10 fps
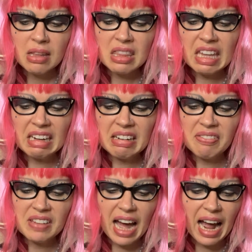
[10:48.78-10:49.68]
Think
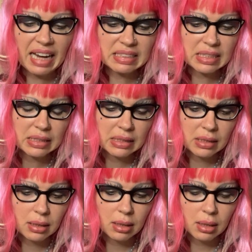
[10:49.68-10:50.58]
of that.
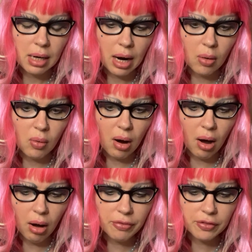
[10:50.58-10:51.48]
How
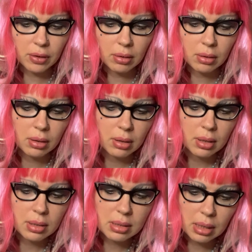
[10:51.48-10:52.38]
awful,
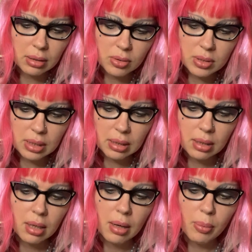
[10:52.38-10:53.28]
said Lucy.
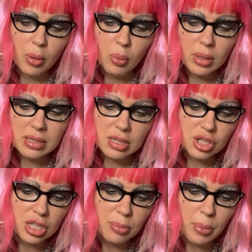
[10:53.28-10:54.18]
But what does
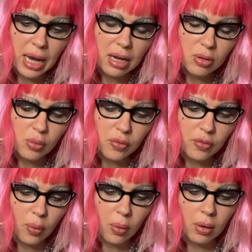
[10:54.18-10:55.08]
she pay you
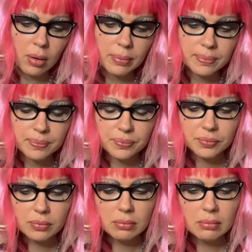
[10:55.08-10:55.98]
for?
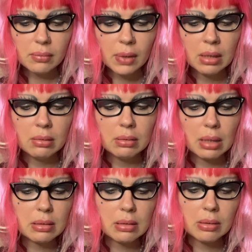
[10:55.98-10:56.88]

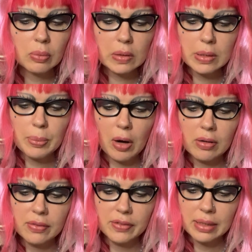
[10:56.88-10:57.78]
That's the worst
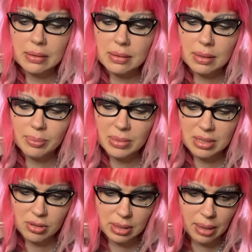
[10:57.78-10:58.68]
part of it, said
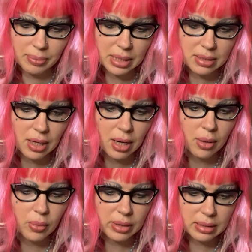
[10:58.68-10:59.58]
Mr. Tumnus
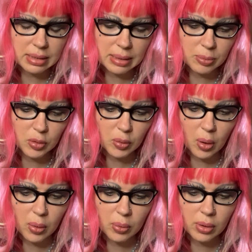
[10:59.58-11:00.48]
with a deep
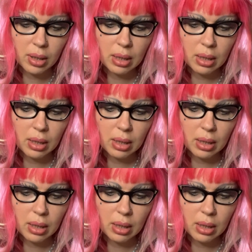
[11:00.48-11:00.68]
groan.